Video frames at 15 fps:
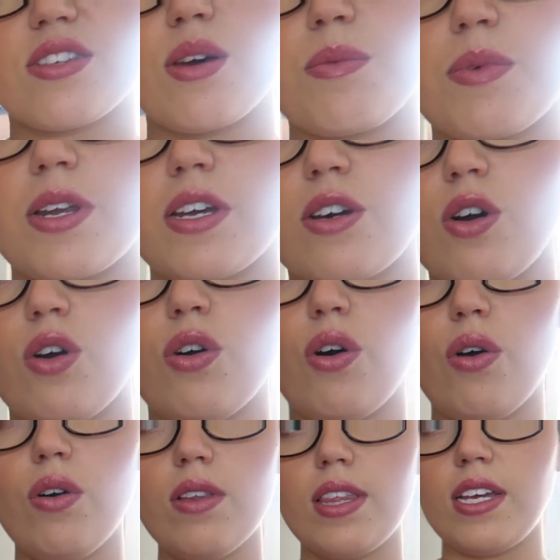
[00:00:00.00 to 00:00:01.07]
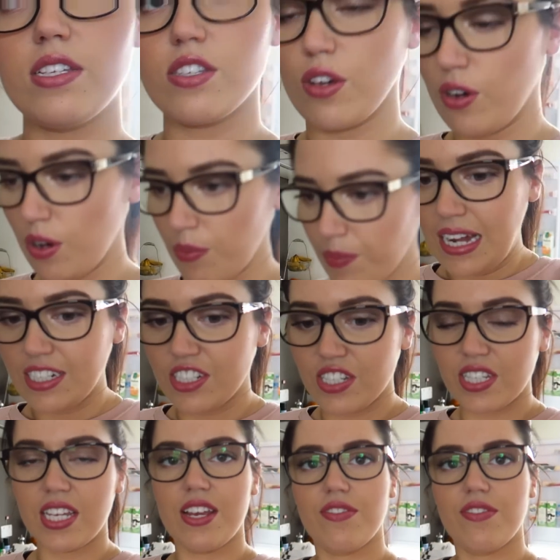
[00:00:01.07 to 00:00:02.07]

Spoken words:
so I'm going to cut all these up and just